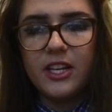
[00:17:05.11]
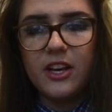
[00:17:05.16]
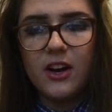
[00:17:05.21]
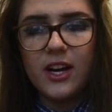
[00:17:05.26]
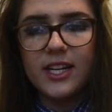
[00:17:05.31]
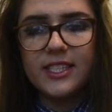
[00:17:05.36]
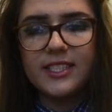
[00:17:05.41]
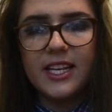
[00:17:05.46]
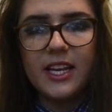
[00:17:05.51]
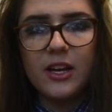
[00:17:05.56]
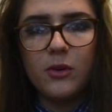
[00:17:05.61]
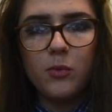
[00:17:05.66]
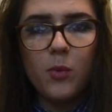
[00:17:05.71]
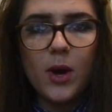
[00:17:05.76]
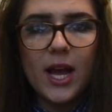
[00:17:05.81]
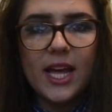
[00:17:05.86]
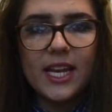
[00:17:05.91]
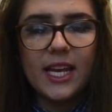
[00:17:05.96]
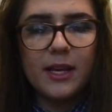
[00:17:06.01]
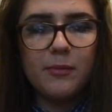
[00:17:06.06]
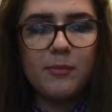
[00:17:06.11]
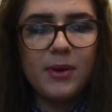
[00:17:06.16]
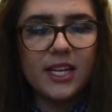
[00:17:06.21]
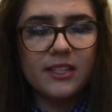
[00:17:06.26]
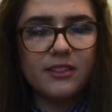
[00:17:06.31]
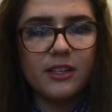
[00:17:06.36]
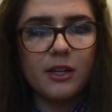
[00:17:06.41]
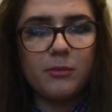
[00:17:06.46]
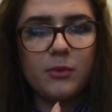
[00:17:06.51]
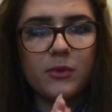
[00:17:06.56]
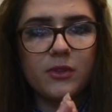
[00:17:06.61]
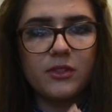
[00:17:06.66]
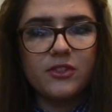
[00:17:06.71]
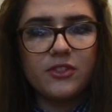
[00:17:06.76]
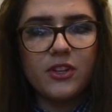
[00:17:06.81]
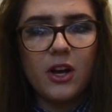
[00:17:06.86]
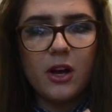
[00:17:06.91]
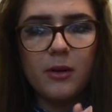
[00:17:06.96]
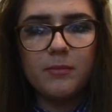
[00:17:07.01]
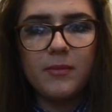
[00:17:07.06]
the idea where they picked up on
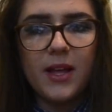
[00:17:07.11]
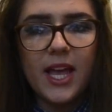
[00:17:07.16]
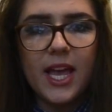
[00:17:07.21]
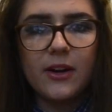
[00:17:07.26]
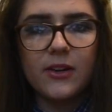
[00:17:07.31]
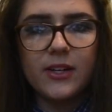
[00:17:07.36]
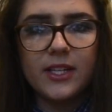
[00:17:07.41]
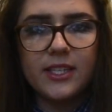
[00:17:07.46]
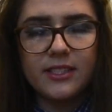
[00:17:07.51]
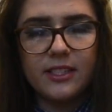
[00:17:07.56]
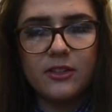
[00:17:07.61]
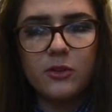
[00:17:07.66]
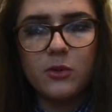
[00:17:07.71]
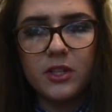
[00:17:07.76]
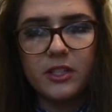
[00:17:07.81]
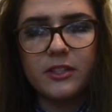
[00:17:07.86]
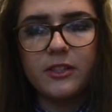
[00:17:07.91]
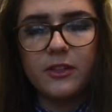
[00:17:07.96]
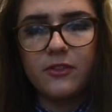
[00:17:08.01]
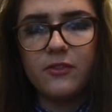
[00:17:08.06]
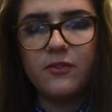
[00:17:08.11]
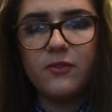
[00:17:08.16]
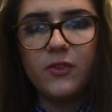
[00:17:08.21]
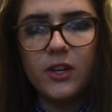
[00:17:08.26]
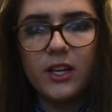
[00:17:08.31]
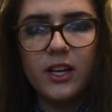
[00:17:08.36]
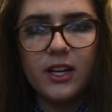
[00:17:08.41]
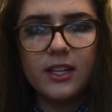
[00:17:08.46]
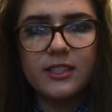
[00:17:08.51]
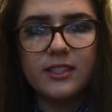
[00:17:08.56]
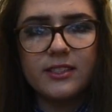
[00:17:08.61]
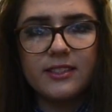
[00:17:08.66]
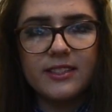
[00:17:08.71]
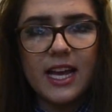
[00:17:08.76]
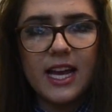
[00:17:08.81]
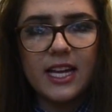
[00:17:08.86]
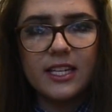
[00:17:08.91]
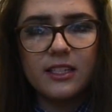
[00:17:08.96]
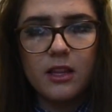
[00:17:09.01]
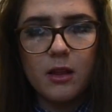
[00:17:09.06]
some areas in order to fully
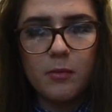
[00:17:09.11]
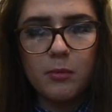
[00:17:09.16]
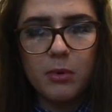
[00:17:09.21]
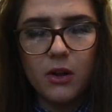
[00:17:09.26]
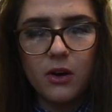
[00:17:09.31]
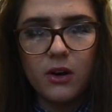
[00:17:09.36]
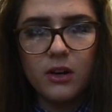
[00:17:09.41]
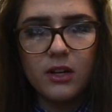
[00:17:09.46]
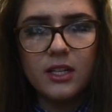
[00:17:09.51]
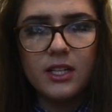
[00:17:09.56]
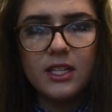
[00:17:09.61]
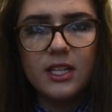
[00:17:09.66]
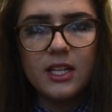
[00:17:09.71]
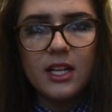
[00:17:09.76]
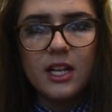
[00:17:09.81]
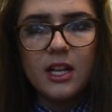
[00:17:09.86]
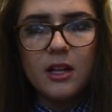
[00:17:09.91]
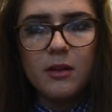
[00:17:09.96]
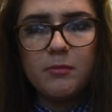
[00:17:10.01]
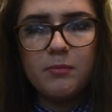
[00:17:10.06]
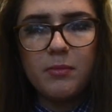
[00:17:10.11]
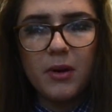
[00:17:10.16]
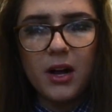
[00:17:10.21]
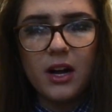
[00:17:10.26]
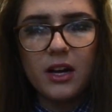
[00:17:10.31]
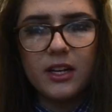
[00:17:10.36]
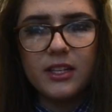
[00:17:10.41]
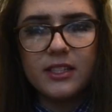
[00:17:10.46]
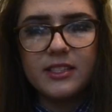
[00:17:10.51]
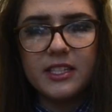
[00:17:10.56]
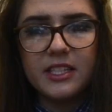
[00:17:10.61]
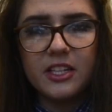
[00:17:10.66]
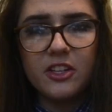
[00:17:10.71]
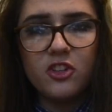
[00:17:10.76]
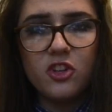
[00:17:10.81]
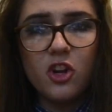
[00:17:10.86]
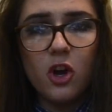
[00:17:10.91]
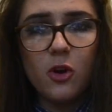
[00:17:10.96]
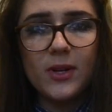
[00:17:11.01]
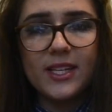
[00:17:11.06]
understand the plot, but
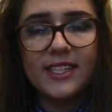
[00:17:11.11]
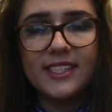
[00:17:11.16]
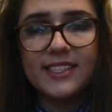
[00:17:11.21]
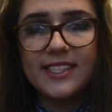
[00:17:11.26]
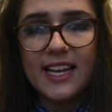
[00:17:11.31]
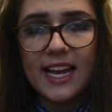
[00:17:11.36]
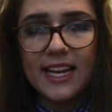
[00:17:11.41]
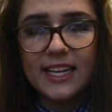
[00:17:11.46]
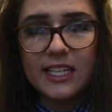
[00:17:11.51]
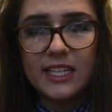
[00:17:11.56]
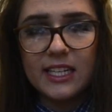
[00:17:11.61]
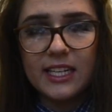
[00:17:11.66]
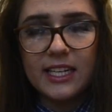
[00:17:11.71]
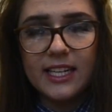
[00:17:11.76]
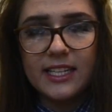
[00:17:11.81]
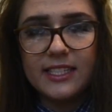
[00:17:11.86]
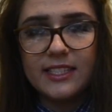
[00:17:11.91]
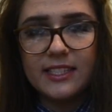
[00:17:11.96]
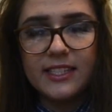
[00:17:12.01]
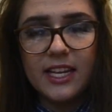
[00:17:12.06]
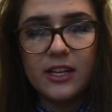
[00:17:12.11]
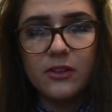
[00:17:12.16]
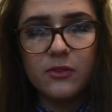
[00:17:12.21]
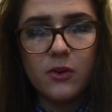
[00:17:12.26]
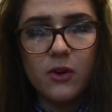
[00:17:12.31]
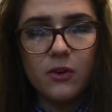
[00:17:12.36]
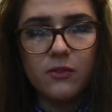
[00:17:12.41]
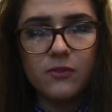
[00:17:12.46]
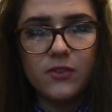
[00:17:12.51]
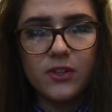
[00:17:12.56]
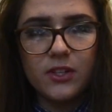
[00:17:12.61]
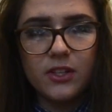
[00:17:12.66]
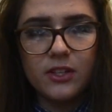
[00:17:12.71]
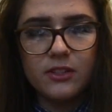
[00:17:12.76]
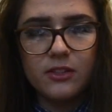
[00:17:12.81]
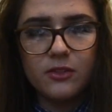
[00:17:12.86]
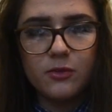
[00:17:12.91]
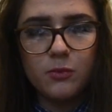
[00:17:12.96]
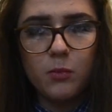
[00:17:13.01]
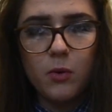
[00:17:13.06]
didn't know exactly to say with
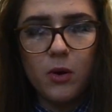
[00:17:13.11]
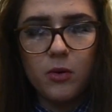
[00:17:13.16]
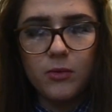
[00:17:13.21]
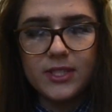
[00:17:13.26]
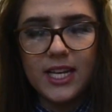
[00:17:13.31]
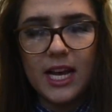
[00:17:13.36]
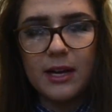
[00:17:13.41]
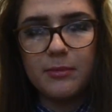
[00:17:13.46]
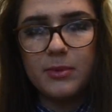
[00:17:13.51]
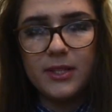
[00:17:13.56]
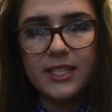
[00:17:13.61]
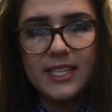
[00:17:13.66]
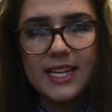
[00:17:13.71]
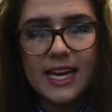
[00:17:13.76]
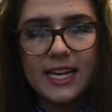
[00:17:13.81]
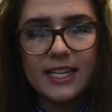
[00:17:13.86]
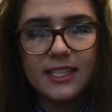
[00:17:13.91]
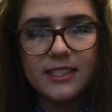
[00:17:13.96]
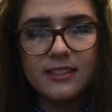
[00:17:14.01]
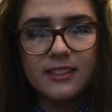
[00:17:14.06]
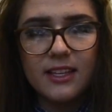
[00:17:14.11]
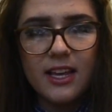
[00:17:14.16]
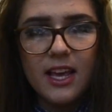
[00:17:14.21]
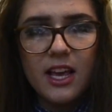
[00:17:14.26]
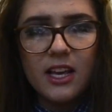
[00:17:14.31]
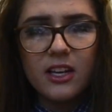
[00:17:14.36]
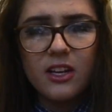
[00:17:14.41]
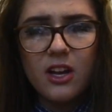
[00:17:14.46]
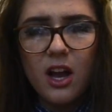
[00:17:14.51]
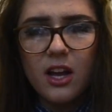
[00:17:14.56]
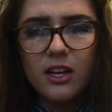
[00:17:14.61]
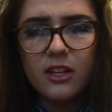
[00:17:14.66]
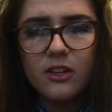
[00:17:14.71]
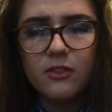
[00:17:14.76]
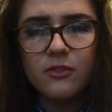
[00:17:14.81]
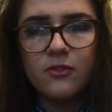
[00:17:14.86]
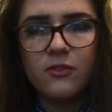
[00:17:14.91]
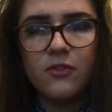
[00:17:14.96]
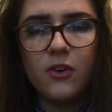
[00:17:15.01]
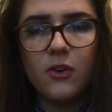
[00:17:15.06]
confidence what would happen next. Kind of
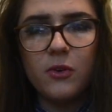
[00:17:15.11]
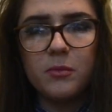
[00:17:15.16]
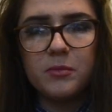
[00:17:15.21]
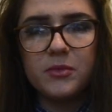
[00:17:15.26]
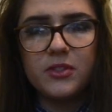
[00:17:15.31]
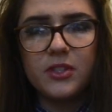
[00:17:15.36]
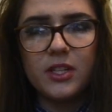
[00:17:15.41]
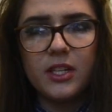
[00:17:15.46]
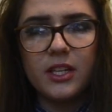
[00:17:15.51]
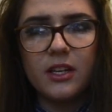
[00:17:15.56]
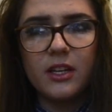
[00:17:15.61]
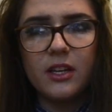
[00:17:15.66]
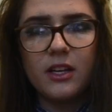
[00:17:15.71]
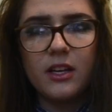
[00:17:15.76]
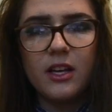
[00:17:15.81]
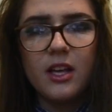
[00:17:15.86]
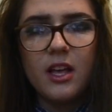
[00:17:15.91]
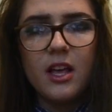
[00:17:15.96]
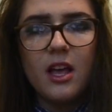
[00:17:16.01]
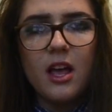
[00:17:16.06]
conforms to the